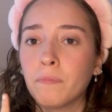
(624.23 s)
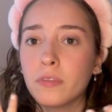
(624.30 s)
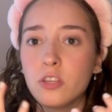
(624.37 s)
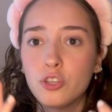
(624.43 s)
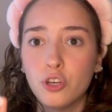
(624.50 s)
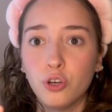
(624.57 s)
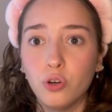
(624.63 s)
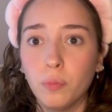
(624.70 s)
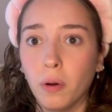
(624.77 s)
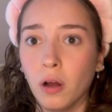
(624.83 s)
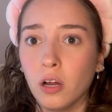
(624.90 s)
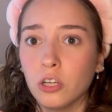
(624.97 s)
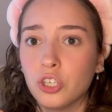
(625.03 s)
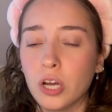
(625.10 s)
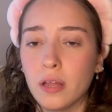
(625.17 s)
too
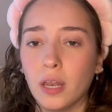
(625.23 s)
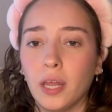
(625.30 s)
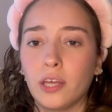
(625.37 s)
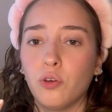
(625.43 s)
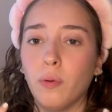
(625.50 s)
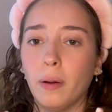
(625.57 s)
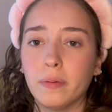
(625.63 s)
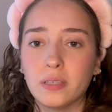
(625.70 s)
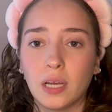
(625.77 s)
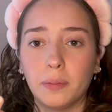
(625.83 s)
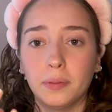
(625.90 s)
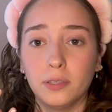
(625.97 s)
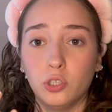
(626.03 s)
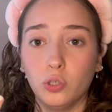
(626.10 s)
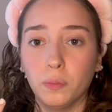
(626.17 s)
much and like you obviously
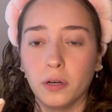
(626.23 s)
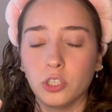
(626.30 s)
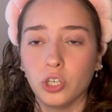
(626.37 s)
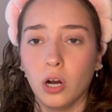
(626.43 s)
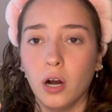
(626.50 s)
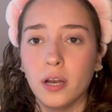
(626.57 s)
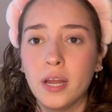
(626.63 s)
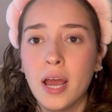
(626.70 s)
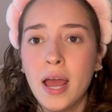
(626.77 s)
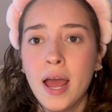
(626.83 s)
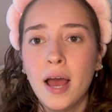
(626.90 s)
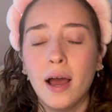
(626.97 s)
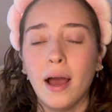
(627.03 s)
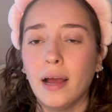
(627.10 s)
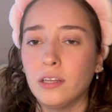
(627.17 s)
put too much on
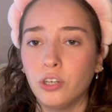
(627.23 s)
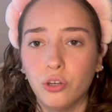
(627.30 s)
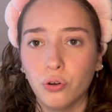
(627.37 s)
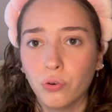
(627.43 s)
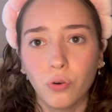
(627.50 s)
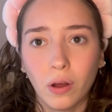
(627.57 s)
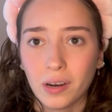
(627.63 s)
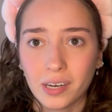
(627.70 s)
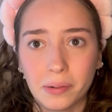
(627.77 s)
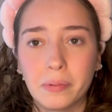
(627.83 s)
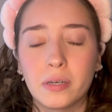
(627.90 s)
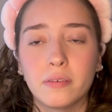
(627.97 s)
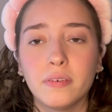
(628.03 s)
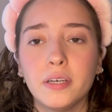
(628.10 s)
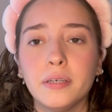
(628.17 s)
and you don't know how to get rid
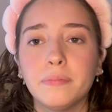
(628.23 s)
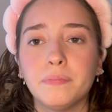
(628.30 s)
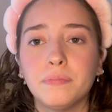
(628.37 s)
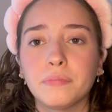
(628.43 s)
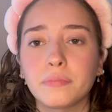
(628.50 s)
of it